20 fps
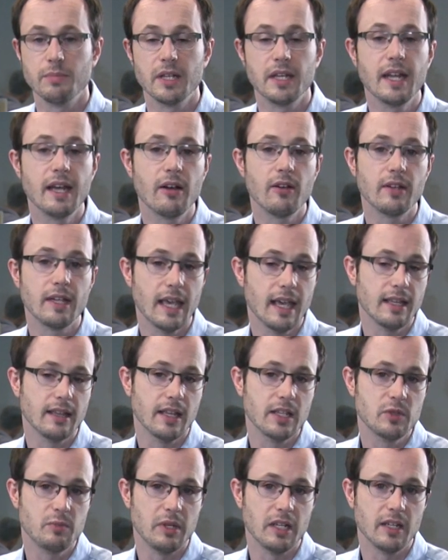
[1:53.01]
but now gay and
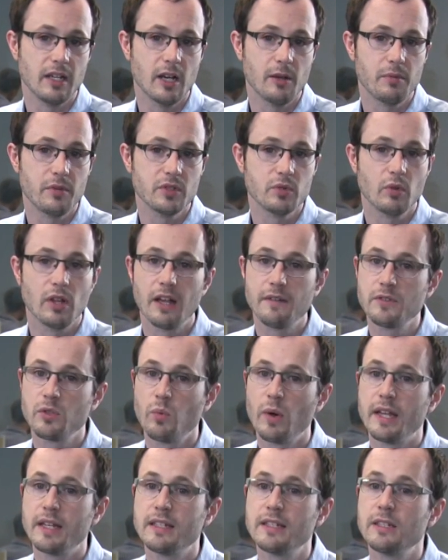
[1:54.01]
lesbian couples will have to
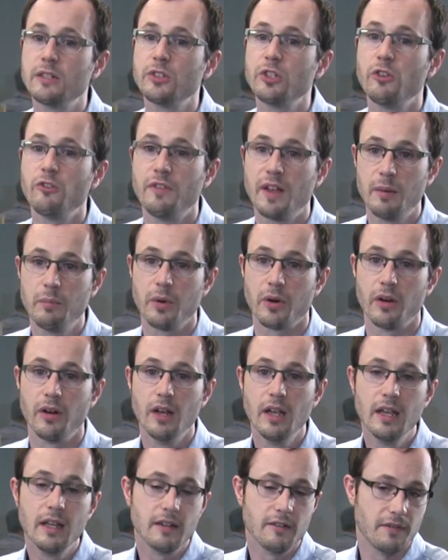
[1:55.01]
wait until November
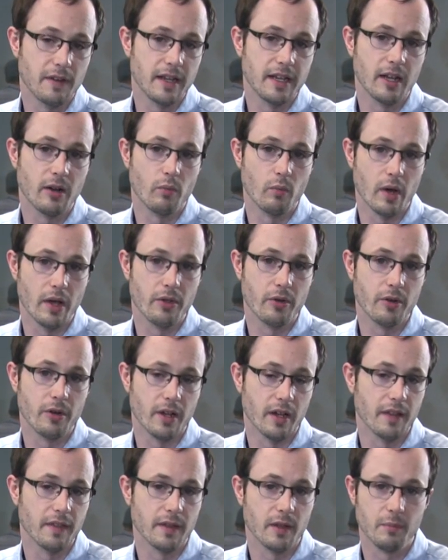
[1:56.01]
to find out whether or
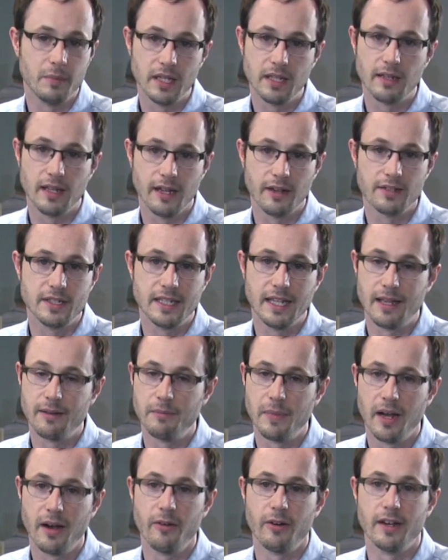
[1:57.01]
not they'll be allowed to get
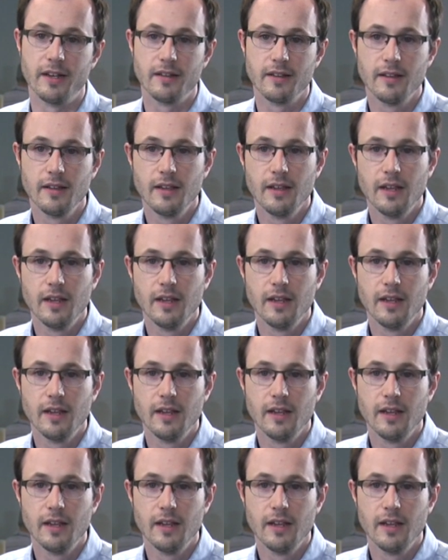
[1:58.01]
married.